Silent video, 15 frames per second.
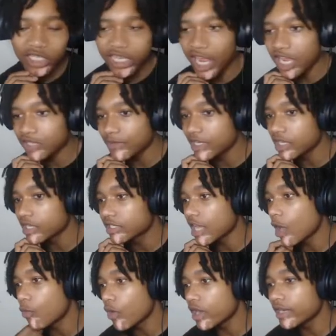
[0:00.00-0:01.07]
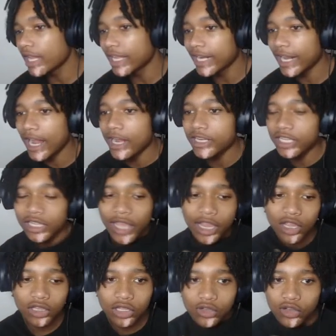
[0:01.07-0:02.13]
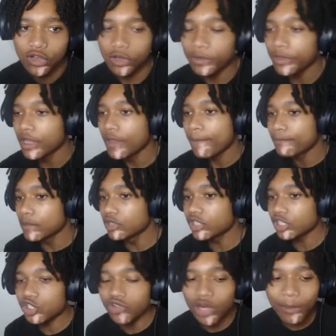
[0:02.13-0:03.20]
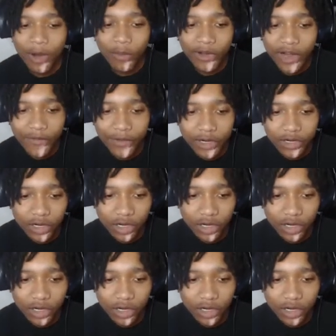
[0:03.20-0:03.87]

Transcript: chat, is because that one day that I did like a little music stream or whatever,